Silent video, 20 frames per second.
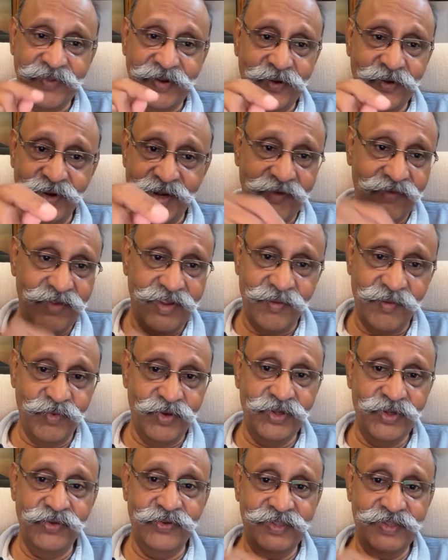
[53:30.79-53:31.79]
They don't have a
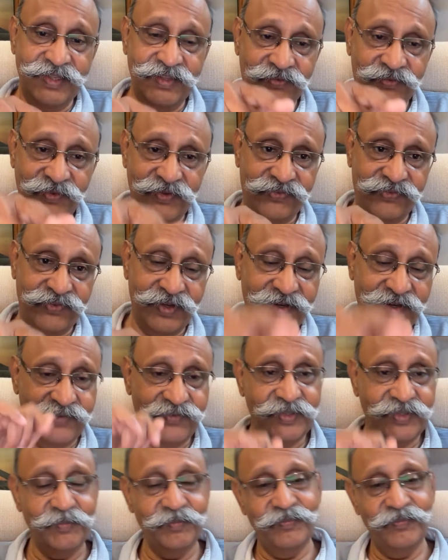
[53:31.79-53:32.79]
MOU with us, we still
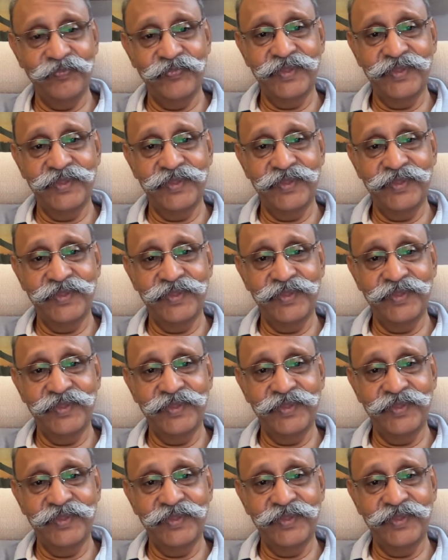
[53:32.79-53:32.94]
give them.